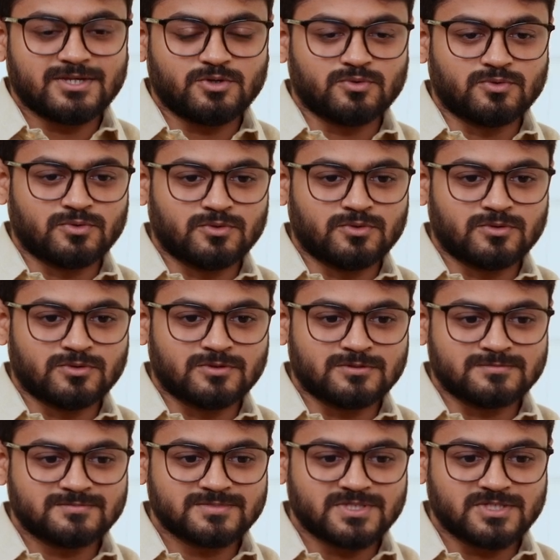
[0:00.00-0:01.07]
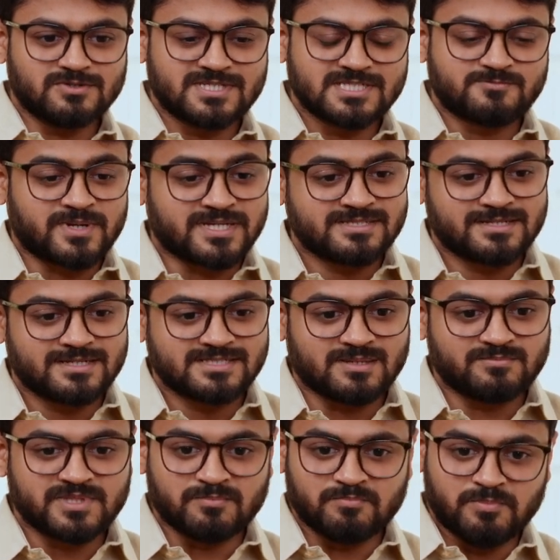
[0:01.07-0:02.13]
you just presented
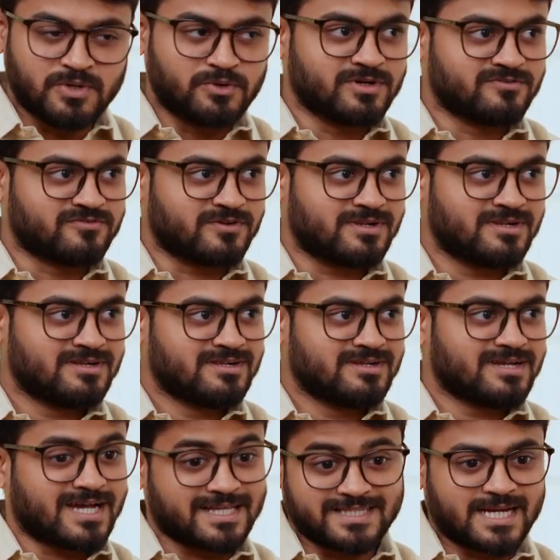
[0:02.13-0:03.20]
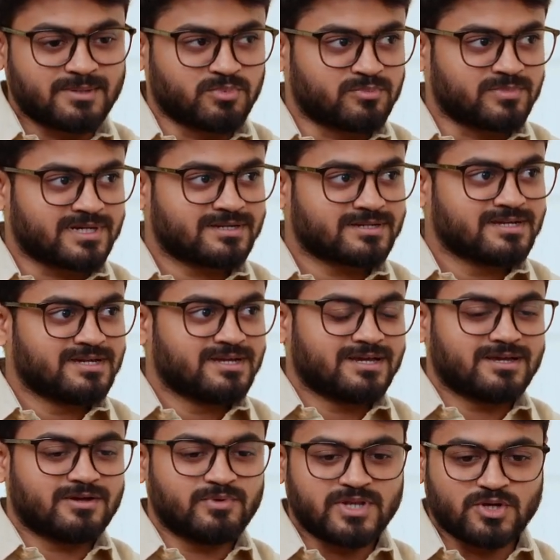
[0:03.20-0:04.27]
something beautiful at that moment.
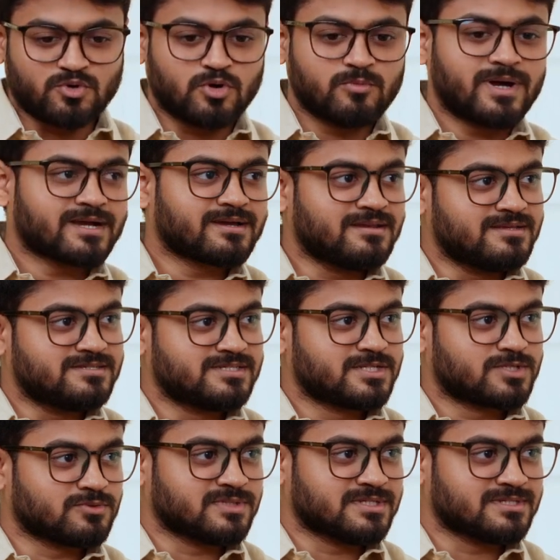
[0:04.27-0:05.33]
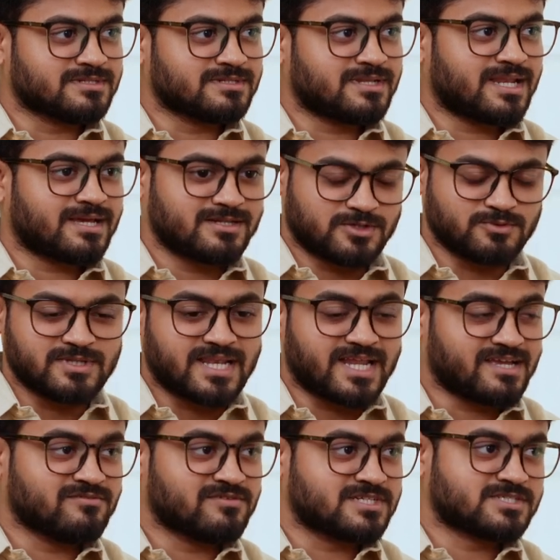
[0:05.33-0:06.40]
When you go back and listen to the
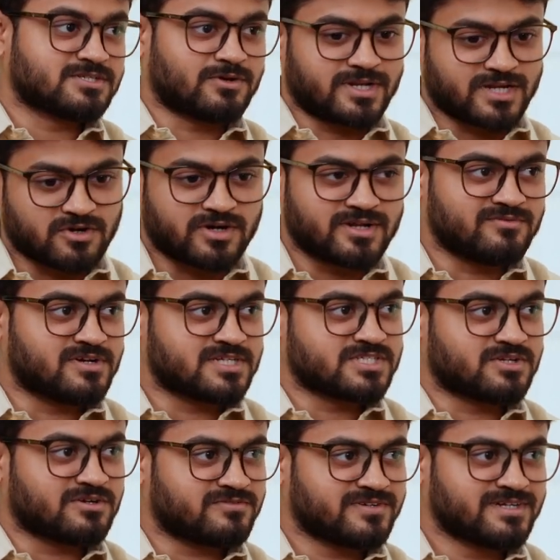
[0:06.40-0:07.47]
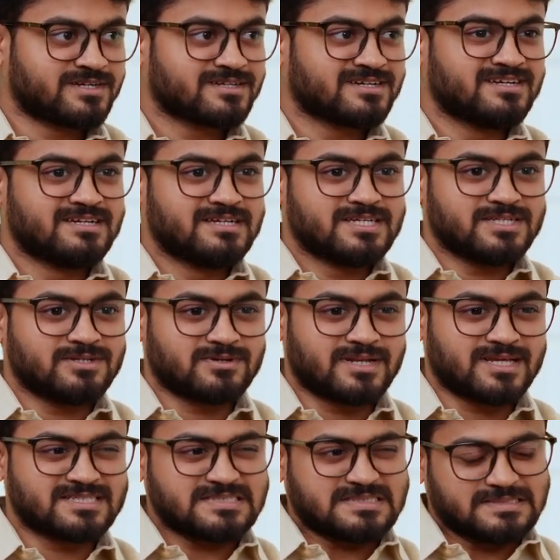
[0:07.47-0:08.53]
live version or recorded version of it, you're
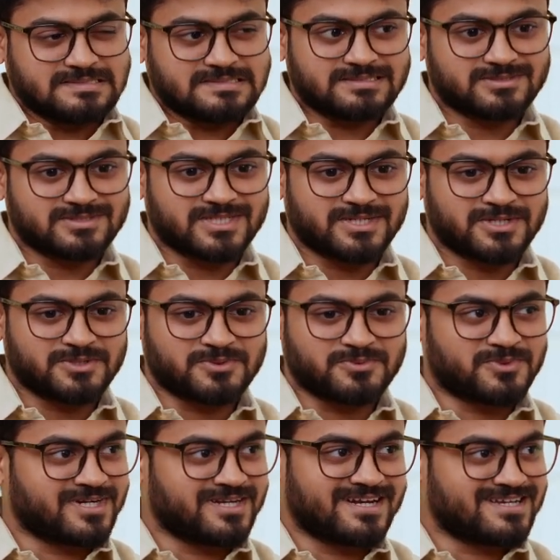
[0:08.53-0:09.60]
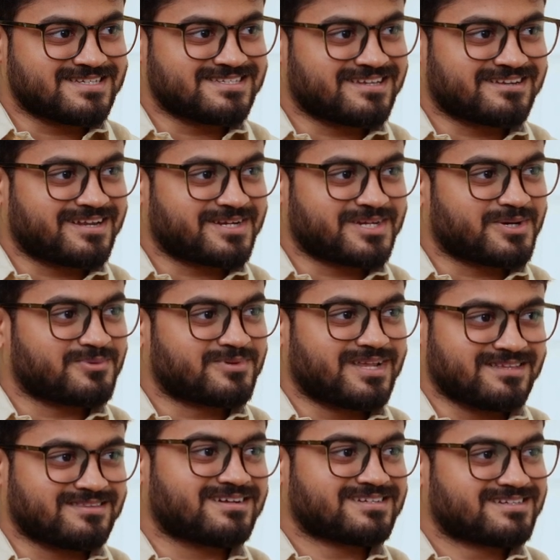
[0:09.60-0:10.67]
like, oh, ew, what did I sing right now,
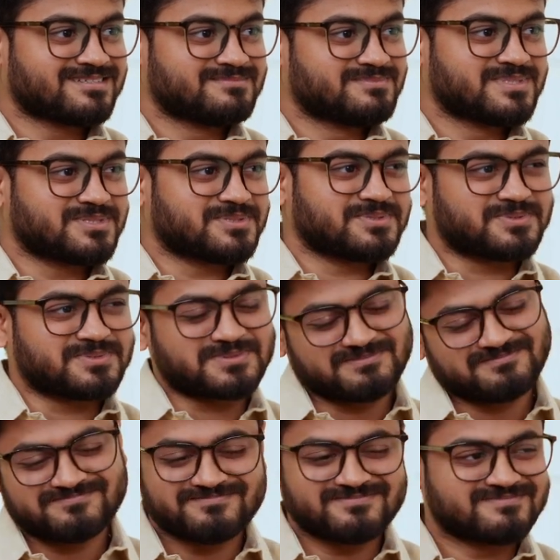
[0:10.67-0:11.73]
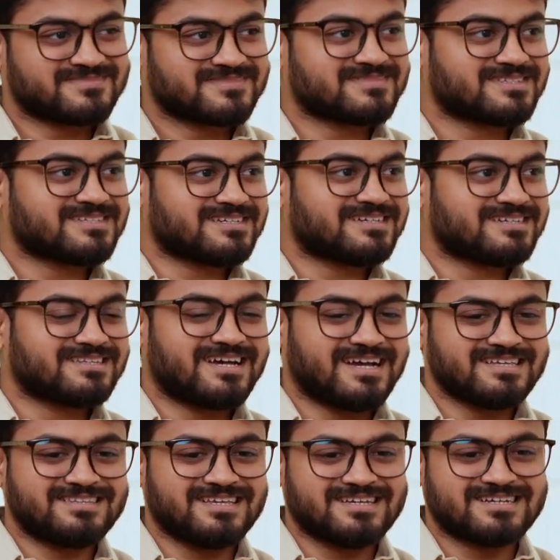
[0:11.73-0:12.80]
like that. So
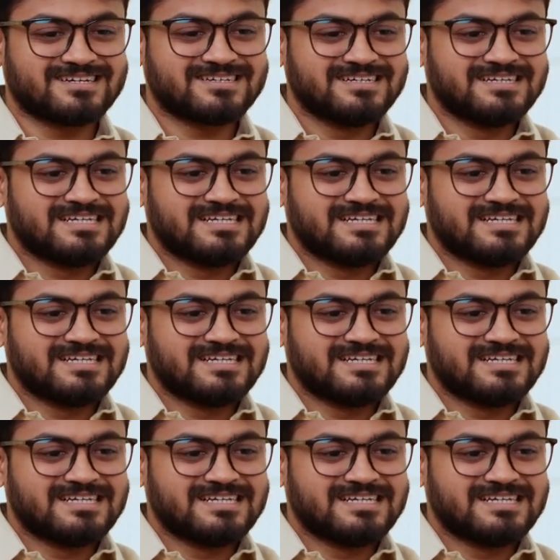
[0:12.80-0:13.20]
I think